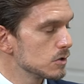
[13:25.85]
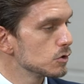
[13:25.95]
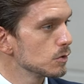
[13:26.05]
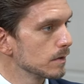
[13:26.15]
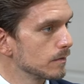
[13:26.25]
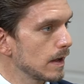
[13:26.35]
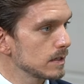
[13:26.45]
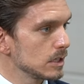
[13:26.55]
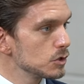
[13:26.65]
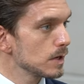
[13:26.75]
Did
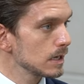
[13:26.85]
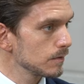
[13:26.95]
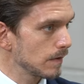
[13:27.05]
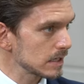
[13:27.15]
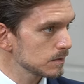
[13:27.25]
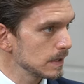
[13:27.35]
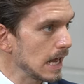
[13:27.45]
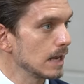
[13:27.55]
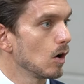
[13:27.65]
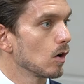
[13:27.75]
you get
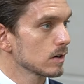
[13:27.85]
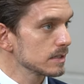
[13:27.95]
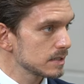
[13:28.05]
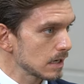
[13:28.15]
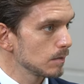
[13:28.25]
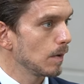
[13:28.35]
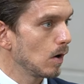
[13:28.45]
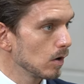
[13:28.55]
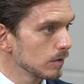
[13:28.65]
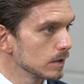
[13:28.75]
investment and already set up
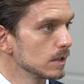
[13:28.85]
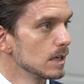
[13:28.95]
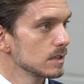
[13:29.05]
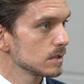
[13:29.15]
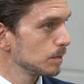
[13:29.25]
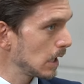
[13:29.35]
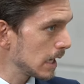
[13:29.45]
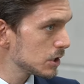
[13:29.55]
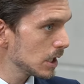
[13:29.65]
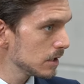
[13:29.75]
all the
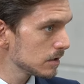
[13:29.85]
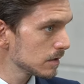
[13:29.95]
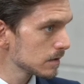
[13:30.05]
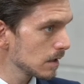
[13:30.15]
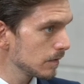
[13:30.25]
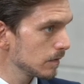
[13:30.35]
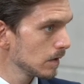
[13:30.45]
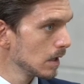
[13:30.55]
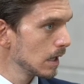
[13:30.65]
supply chains and stuff